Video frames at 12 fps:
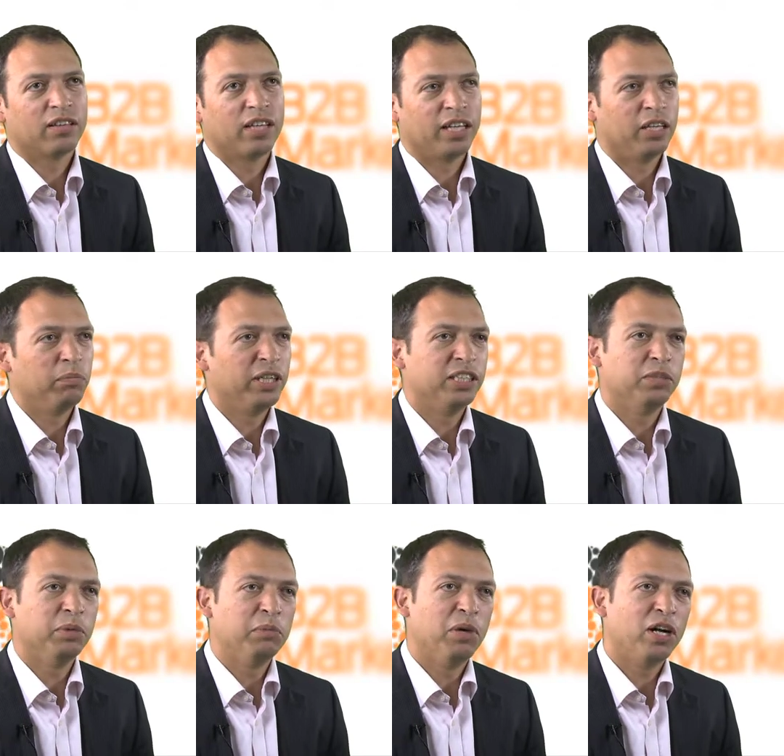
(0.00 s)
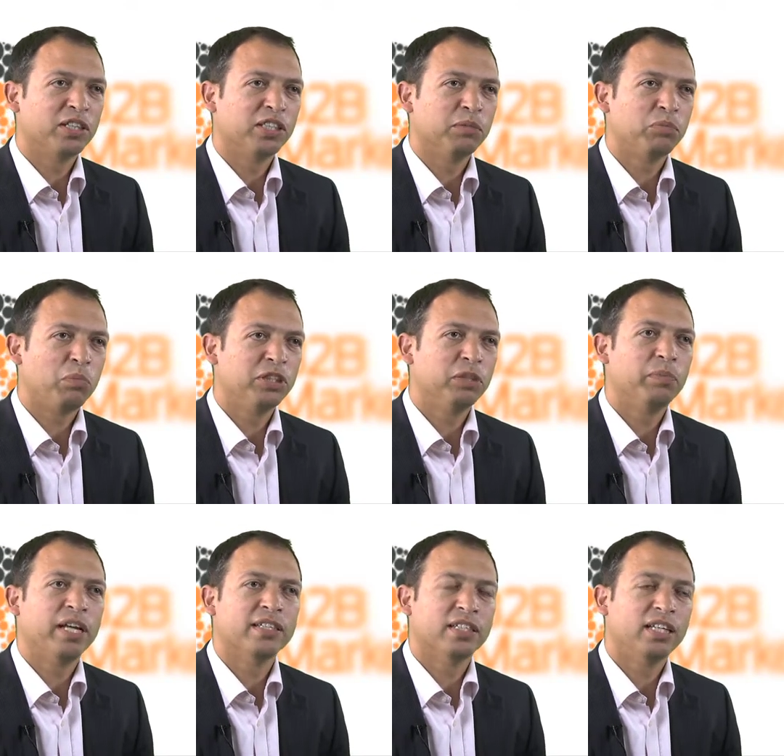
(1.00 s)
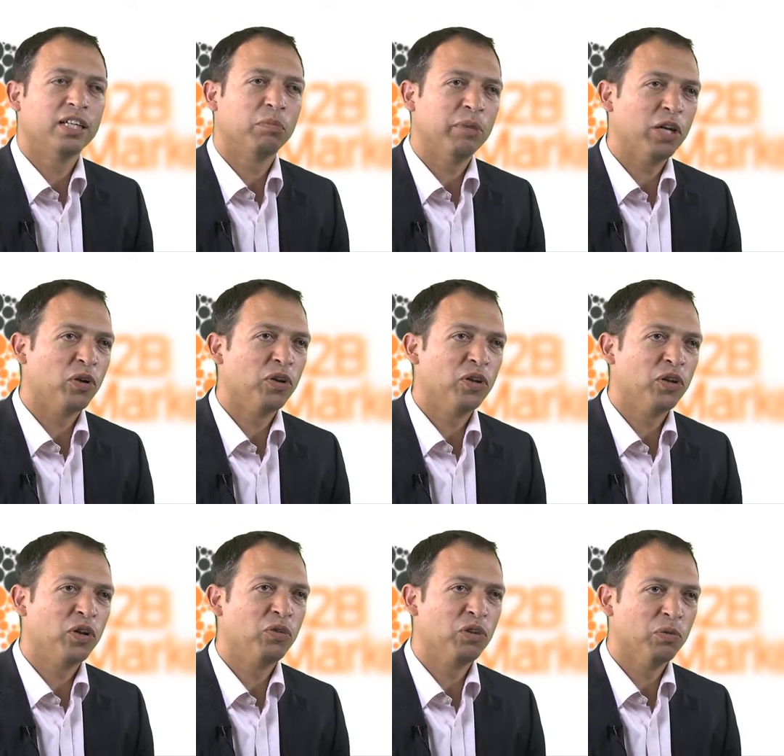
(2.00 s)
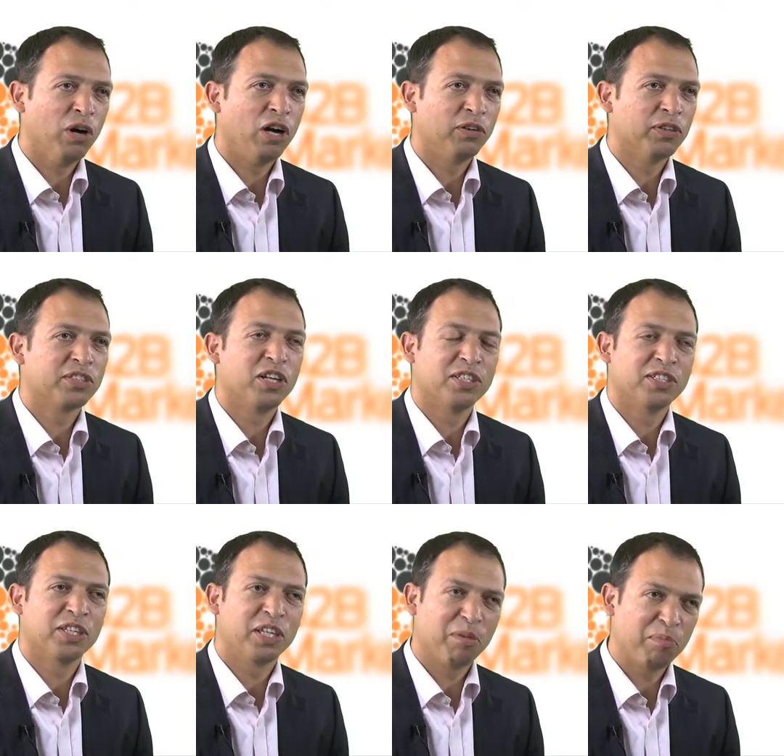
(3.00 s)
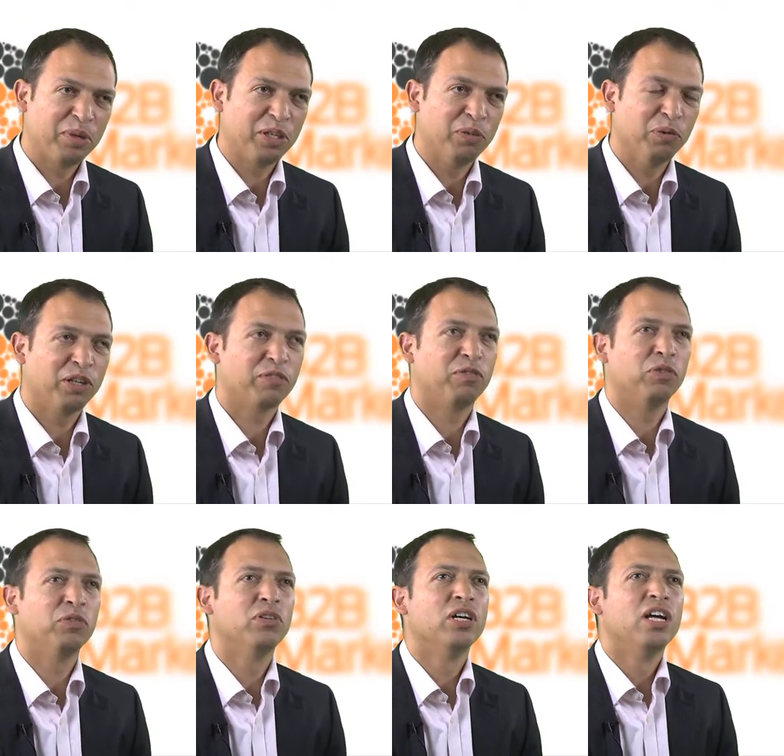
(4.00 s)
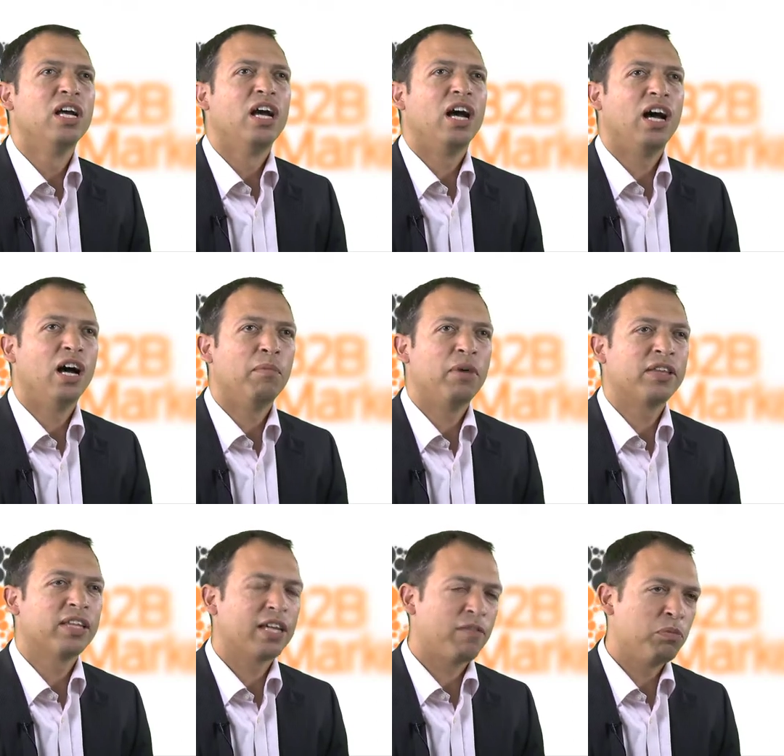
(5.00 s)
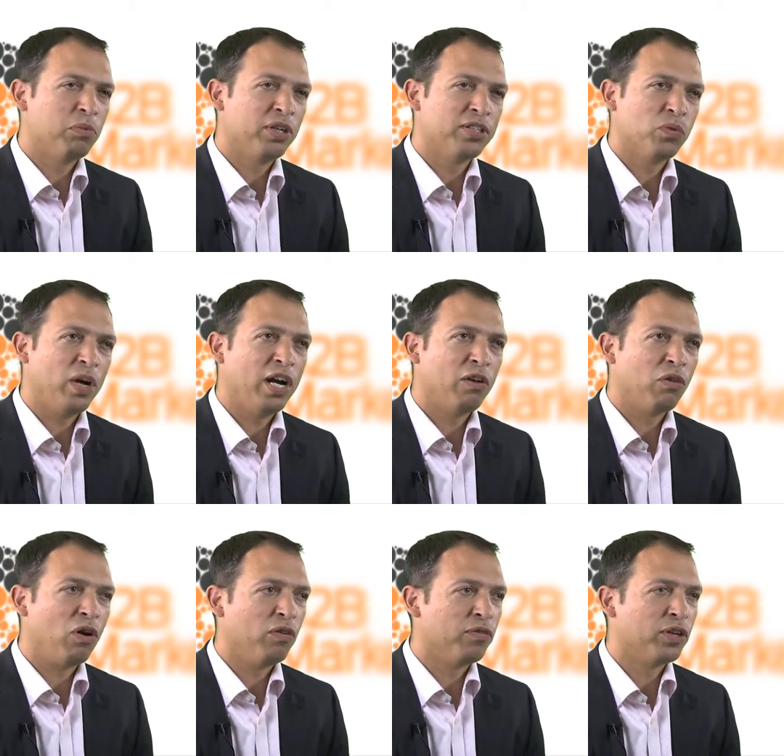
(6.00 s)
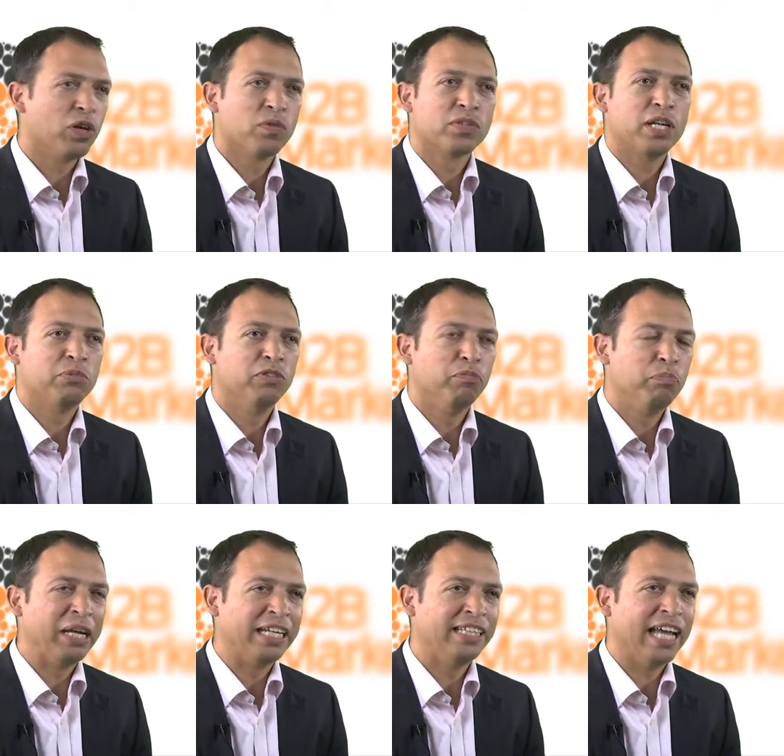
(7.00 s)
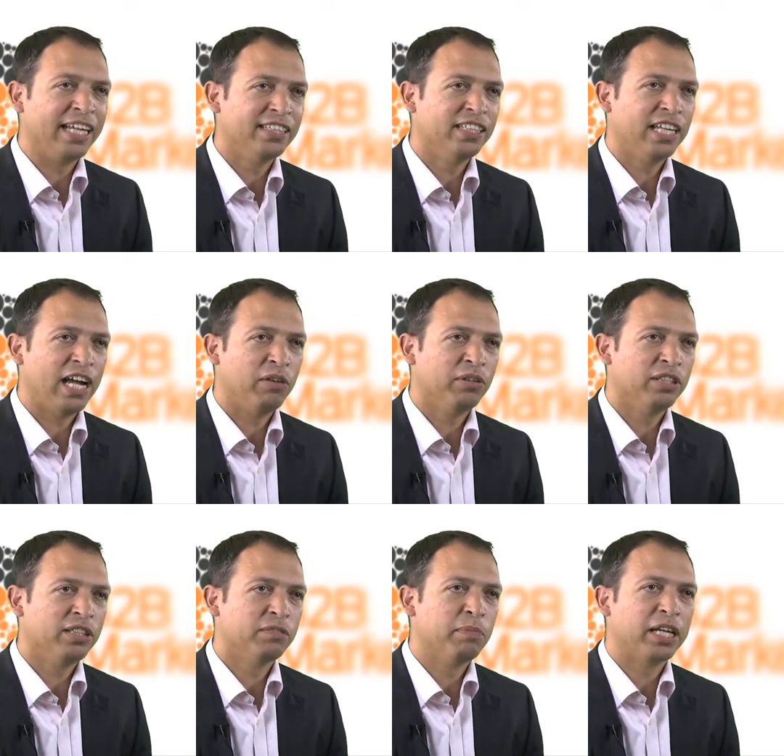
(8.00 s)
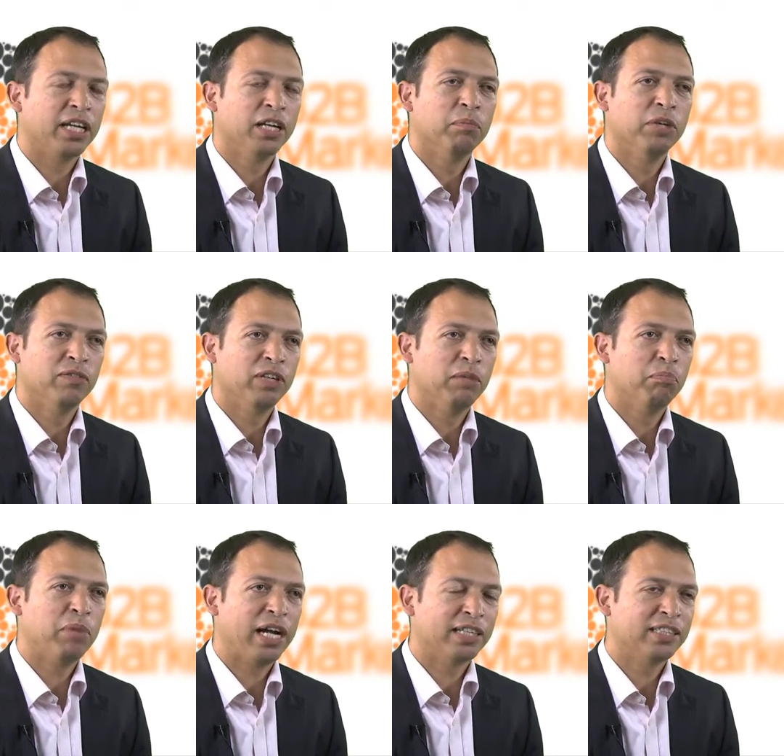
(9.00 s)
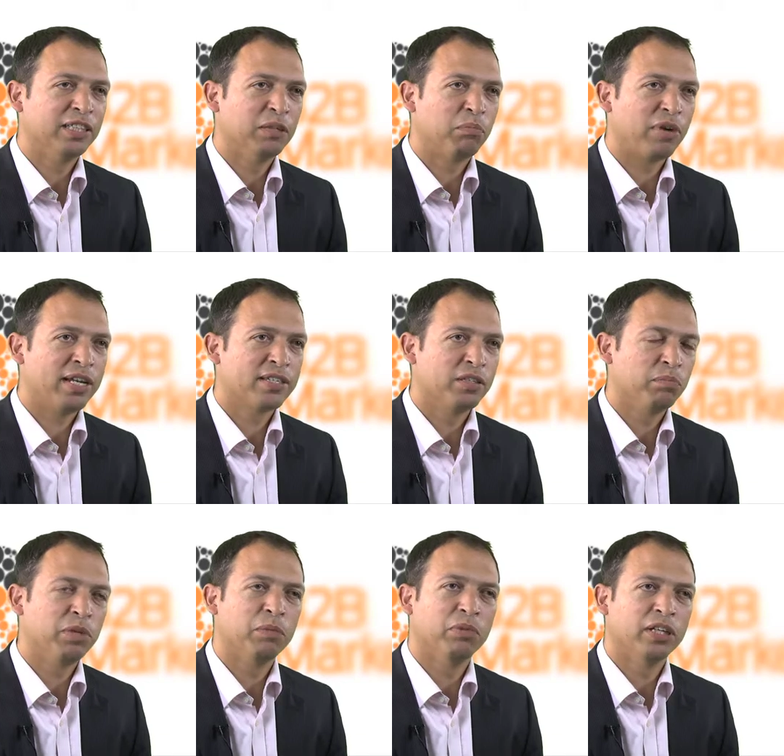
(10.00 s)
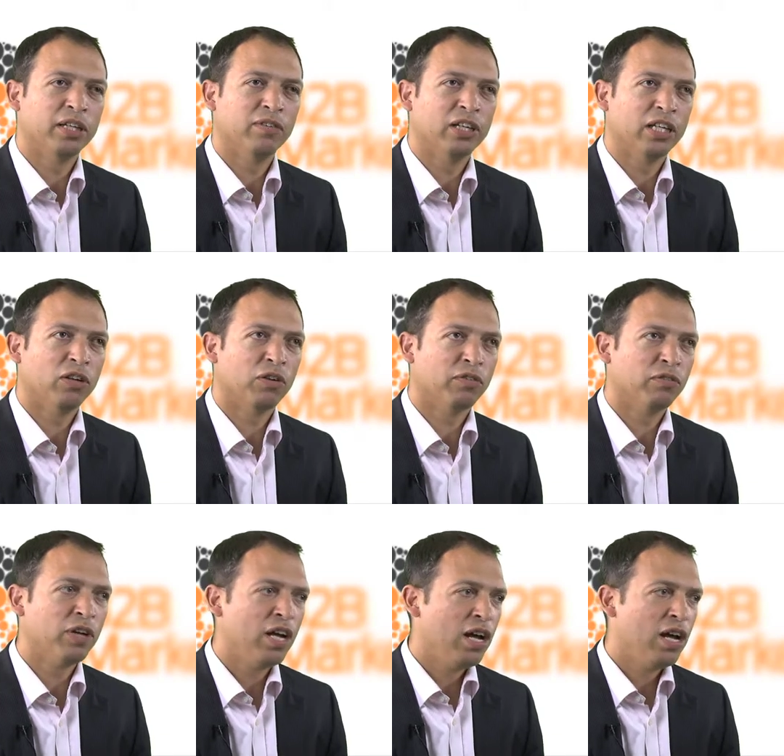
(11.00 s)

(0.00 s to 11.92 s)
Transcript: thing in B2B marketing probably depends a little bit on who you are and the size of the company you work for. I think everybody's aware of the concept of big data now, and it's making a bit of an impact in the press, and people are giving it a lot of